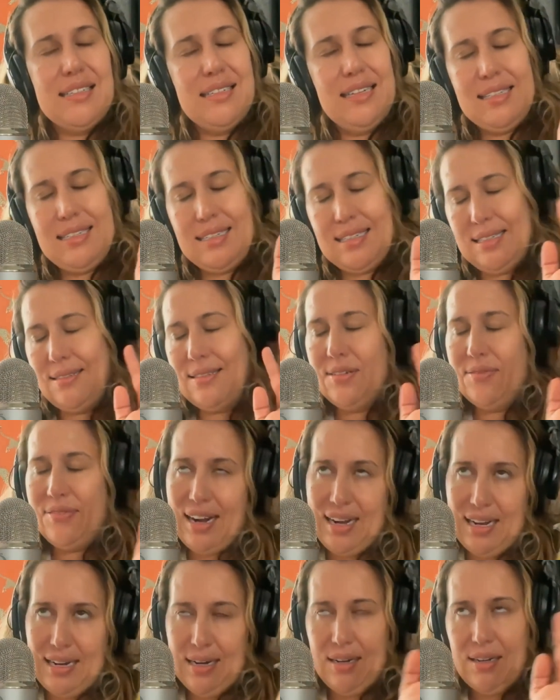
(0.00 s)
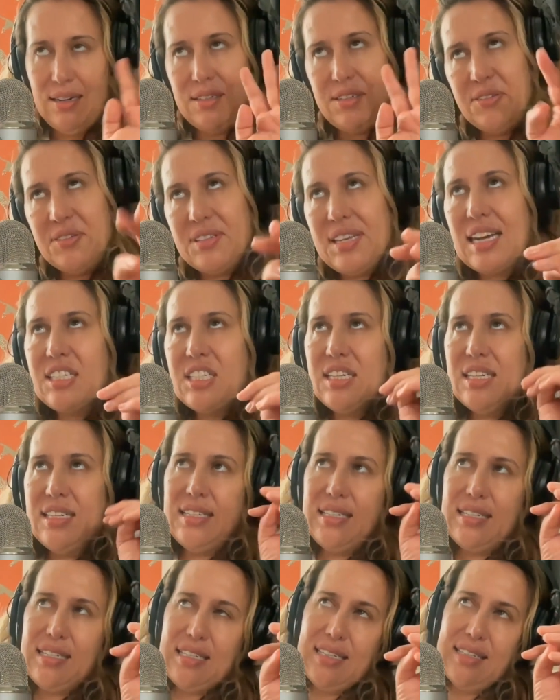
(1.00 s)
it's divided into 2
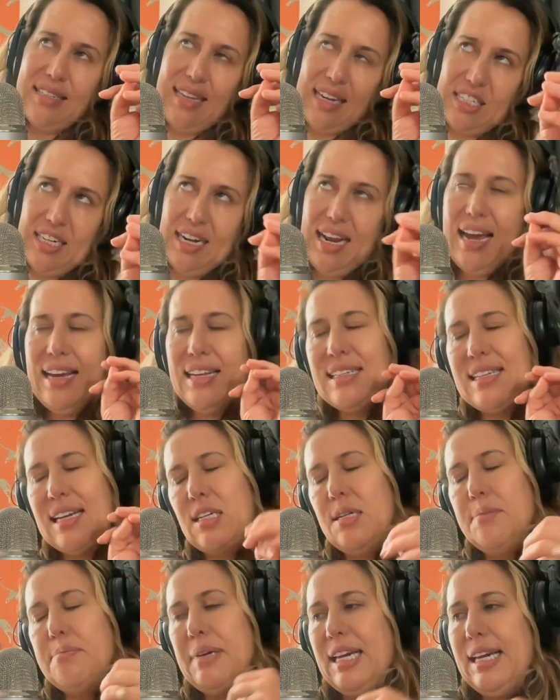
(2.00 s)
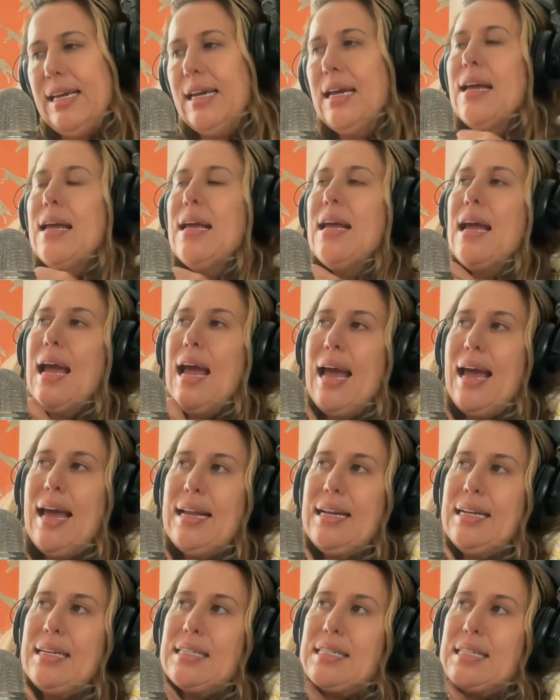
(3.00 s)
sections, Section A and Section B.
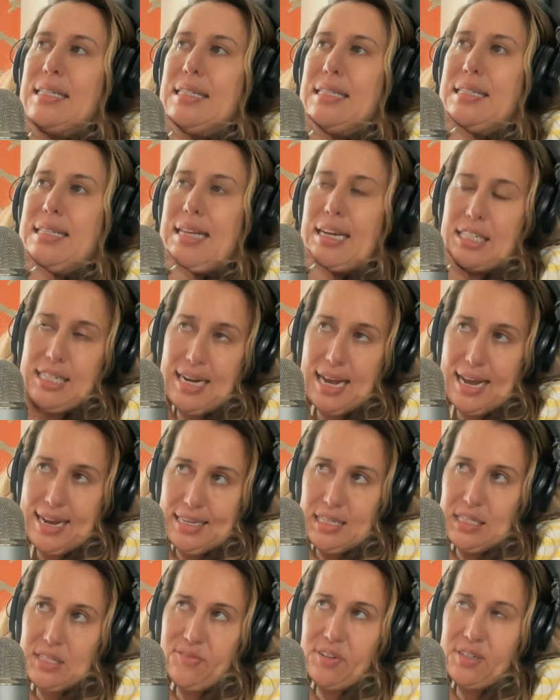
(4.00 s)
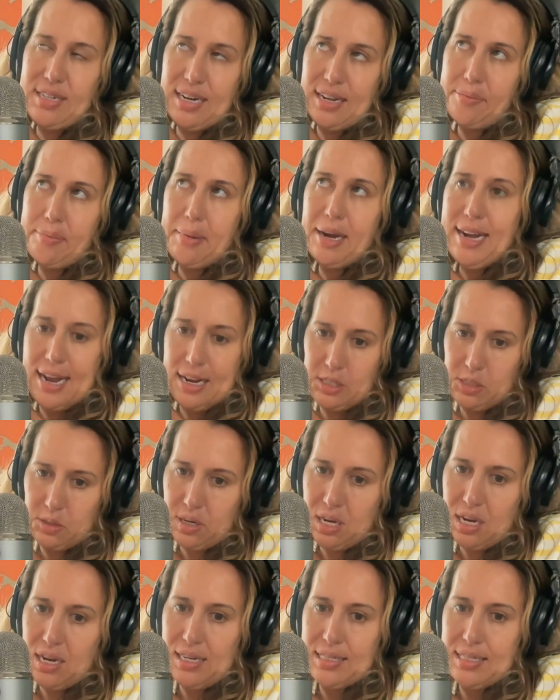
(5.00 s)
And Section A is for death by natural
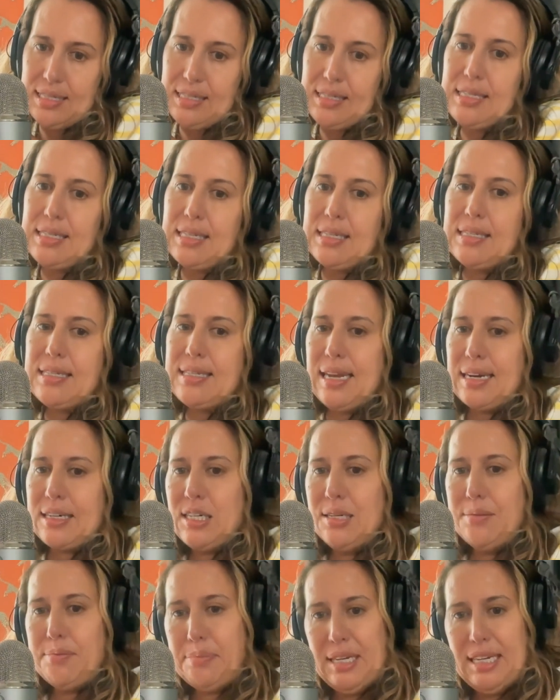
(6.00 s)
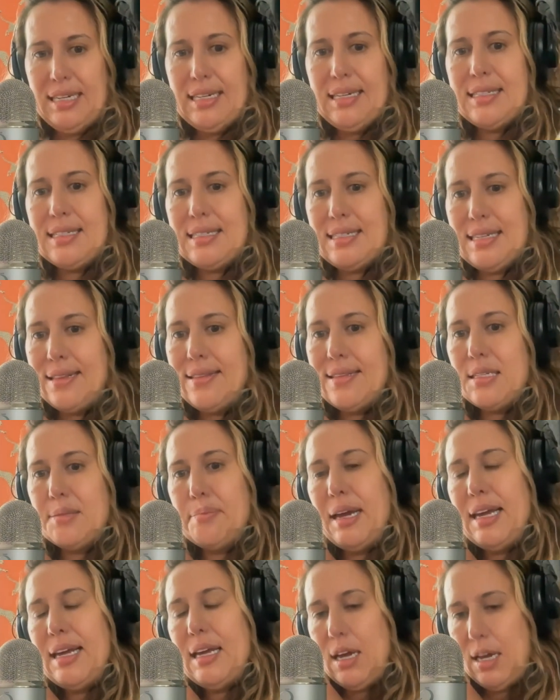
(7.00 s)
causes, and Section B is deaths
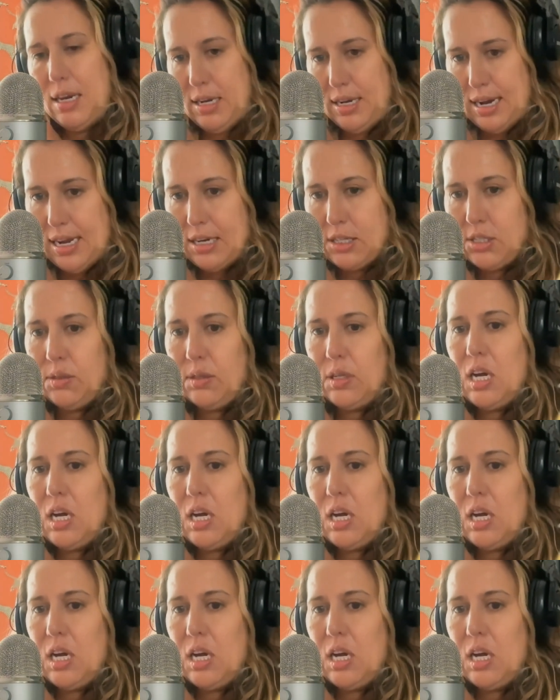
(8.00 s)
by unnatural